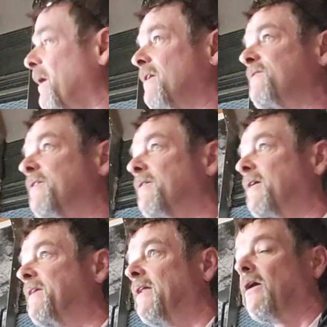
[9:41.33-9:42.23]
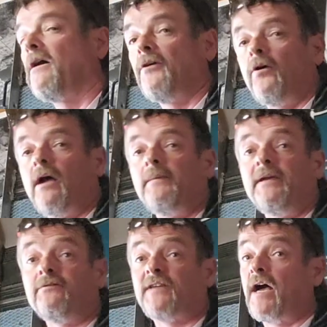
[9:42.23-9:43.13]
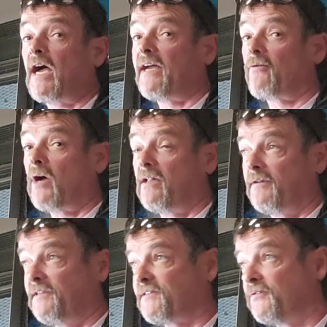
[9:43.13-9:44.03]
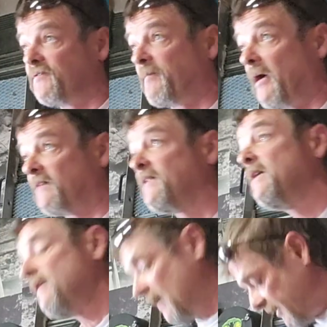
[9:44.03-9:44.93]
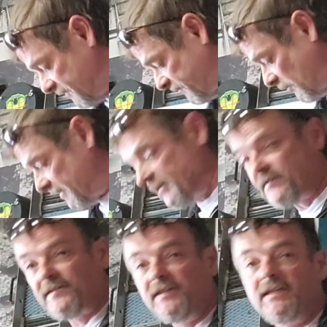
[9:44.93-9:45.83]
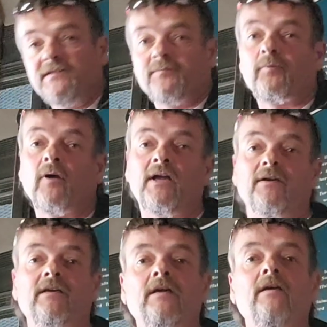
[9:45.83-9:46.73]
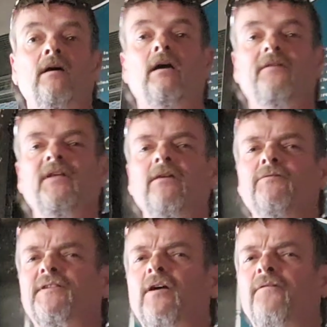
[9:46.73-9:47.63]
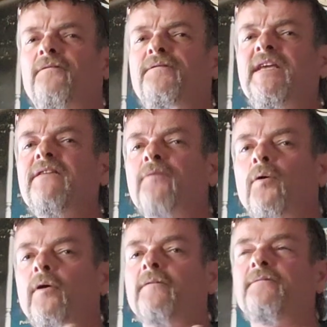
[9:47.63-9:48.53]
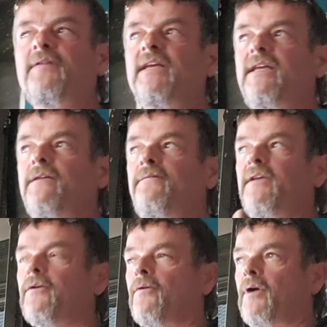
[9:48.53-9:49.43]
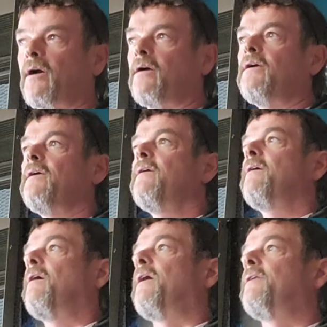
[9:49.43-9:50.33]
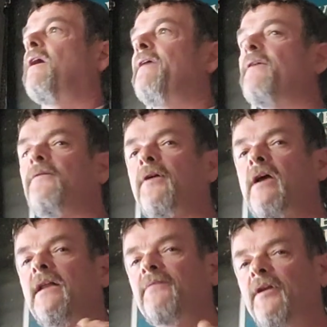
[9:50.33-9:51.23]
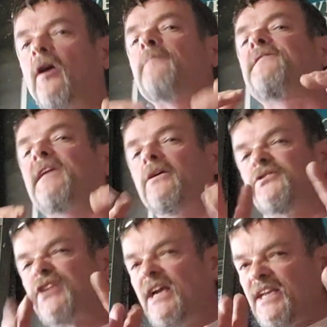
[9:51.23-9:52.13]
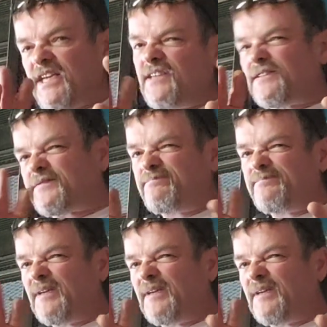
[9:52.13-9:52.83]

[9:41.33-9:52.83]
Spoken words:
box here not that long ago. I mean, it was a high quality sluice box. I just wanted to see it as a product. I think it was called Vevor, V-E-V-O-R, online. They're kind of an upscale Chinese